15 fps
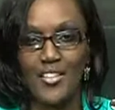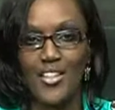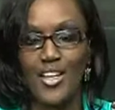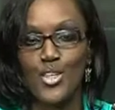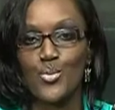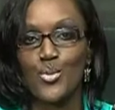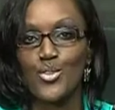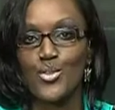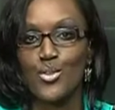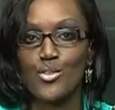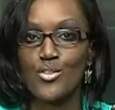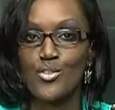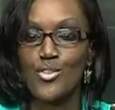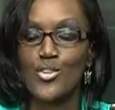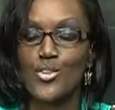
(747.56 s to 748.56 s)
That was
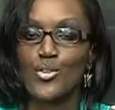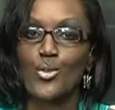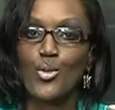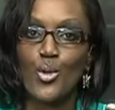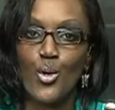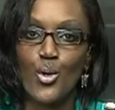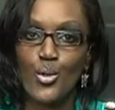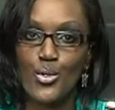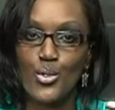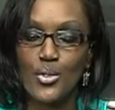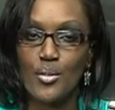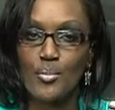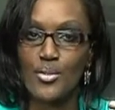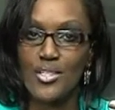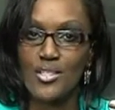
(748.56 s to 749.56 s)
Constitutional Law
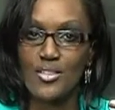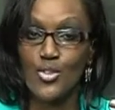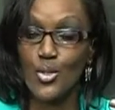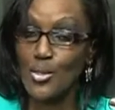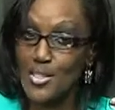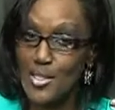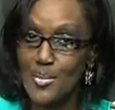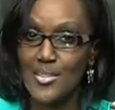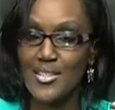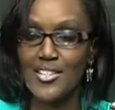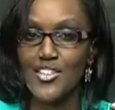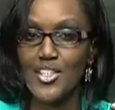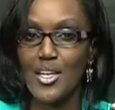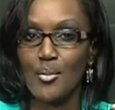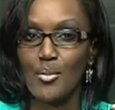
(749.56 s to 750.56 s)
Don, Dr.
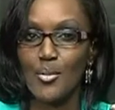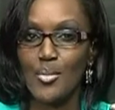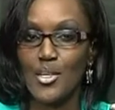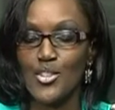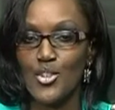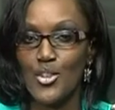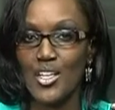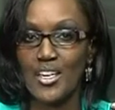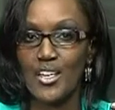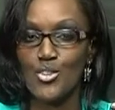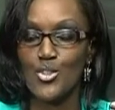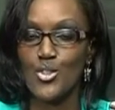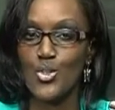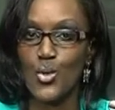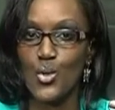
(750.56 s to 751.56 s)
Busingye Kabumba, joining us
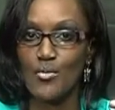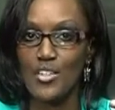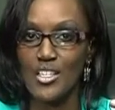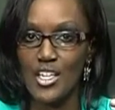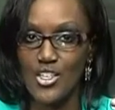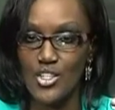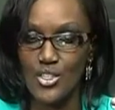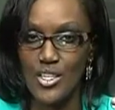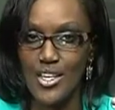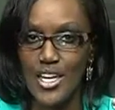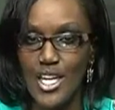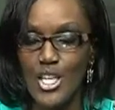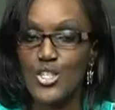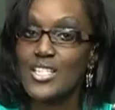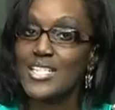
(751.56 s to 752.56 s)
on Talk of the Nation
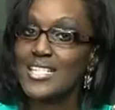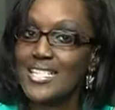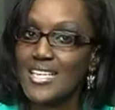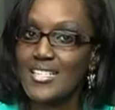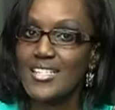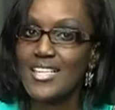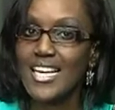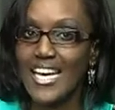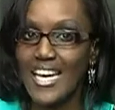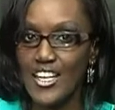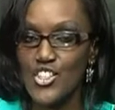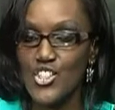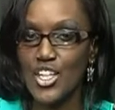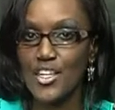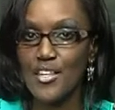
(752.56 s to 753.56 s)
to discuss the
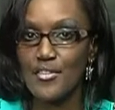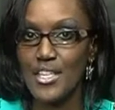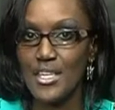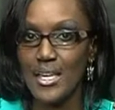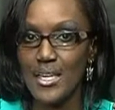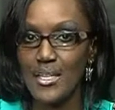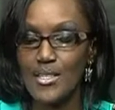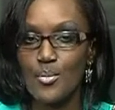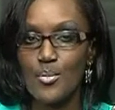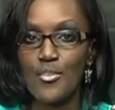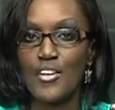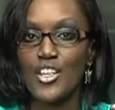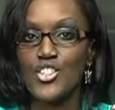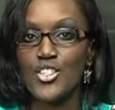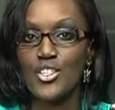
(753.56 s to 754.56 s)
HIV/AIDS
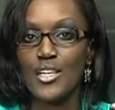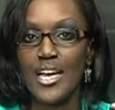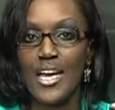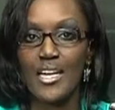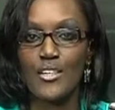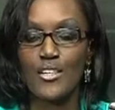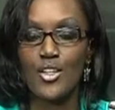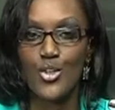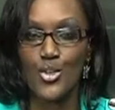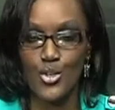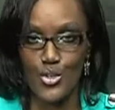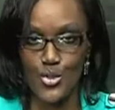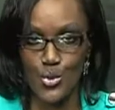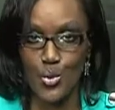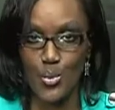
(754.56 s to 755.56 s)
Prevention and
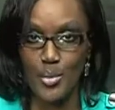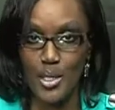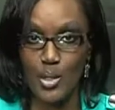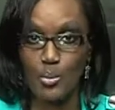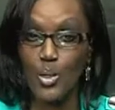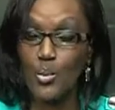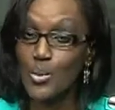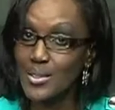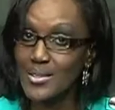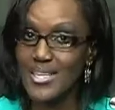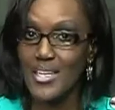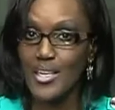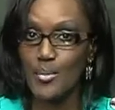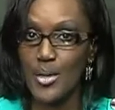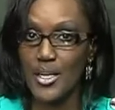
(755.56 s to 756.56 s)
Control Bill. We will
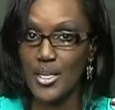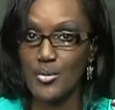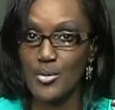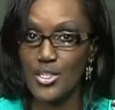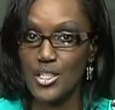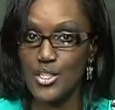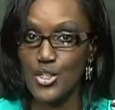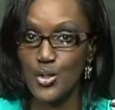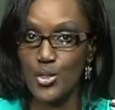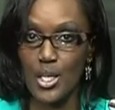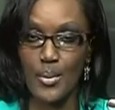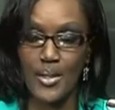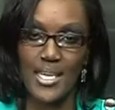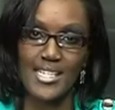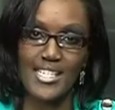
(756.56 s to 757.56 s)
take a break and return shortly
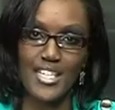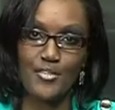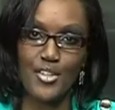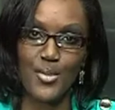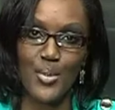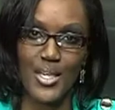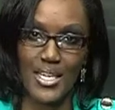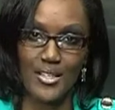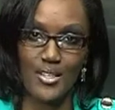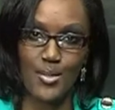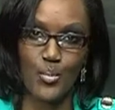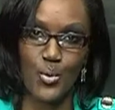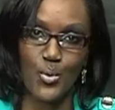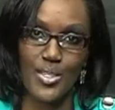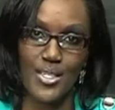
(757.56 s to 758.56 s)
with NTV Weekend
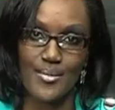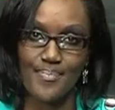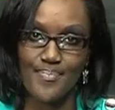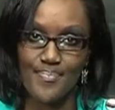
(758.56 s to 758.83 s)
Sport.